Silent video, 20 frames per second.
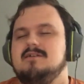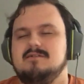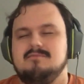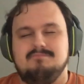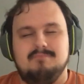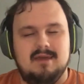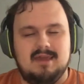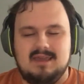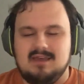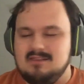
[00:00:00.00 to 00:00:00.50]

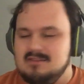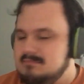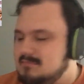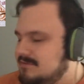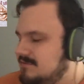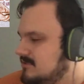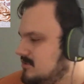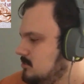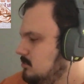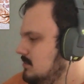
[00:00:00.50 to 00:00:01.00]
making a little
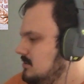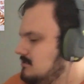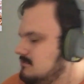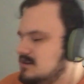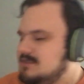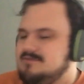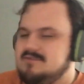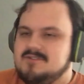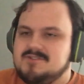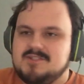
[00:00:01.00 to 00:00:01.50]
bit of a Twitter
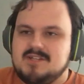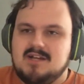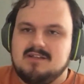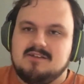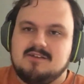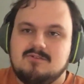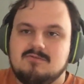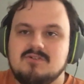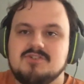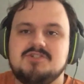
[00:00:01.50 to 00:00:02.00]
reference on
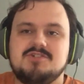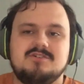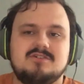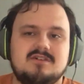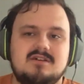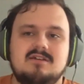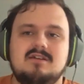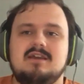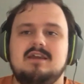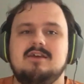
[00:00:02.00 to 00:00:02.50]
here, which you're
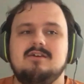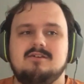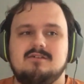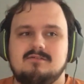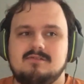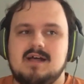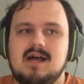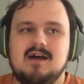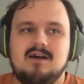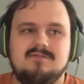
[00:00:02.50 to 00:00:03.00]
going to hear a
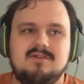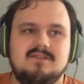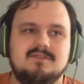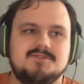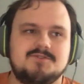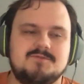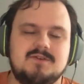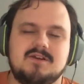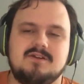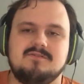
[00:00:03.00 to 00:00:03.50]
lot of on
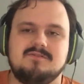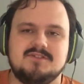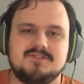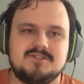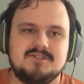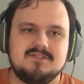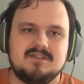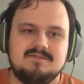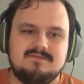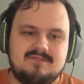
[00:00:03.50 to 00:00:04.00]
this record.
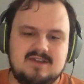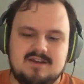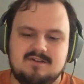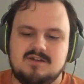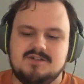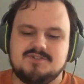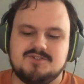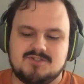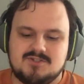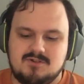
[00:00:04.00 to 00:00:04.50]
This is a
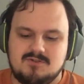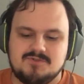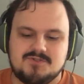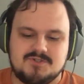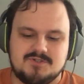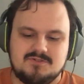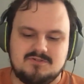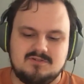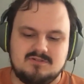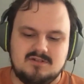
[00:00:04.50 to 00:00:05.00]
very
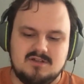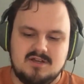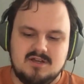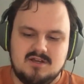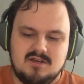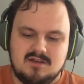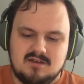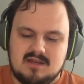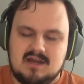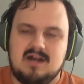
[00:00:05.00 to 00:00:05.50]
social
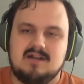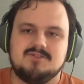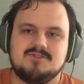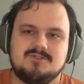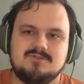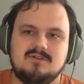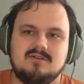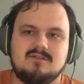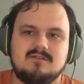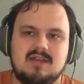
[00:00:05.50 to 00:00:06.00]

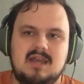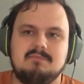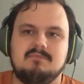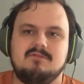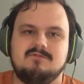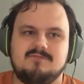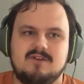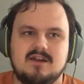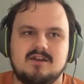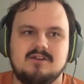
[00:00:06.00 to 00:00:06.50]
construct type
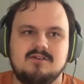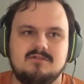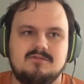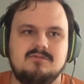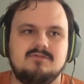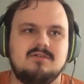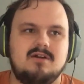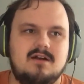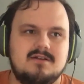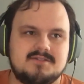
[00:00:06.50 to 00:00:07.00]
of record,
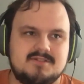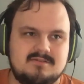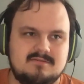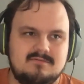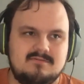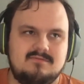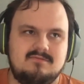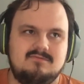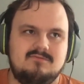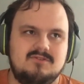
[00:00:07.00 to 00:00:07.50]

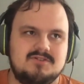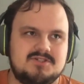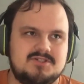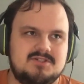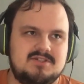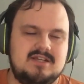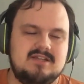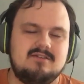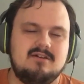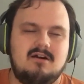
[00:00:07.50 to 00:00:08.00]
which
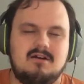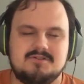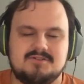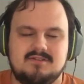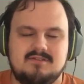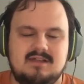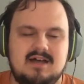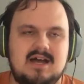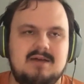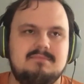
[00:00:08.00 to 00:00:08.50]
he talks
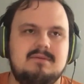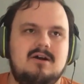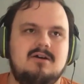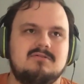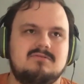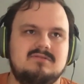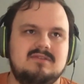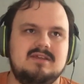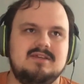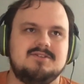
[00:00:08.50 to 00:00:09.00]
a lot
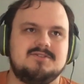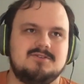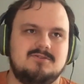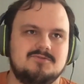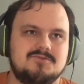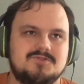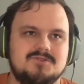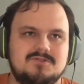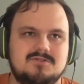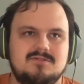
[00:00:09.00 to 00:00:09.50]
about the
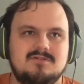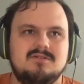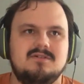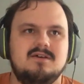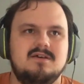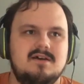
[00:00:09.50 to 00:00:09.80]
social